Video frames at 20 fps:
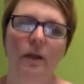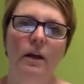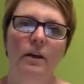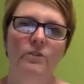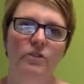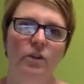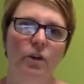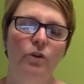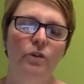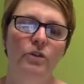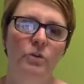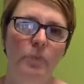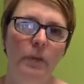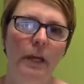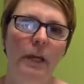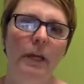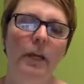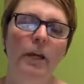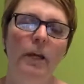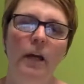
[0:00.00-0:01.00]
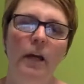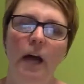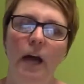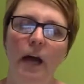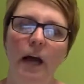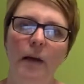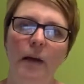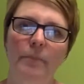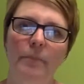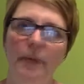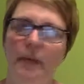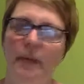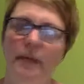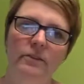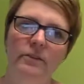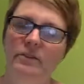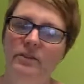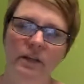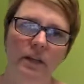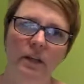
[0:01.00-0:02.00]
so to speak, but
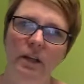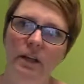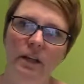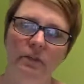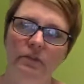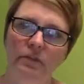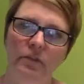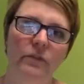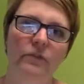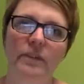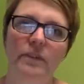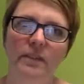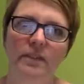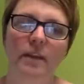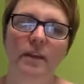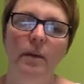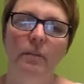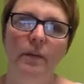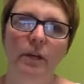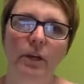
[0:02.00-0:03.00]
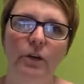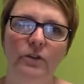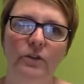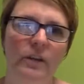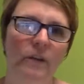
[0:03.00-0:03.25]
still in 50 some years,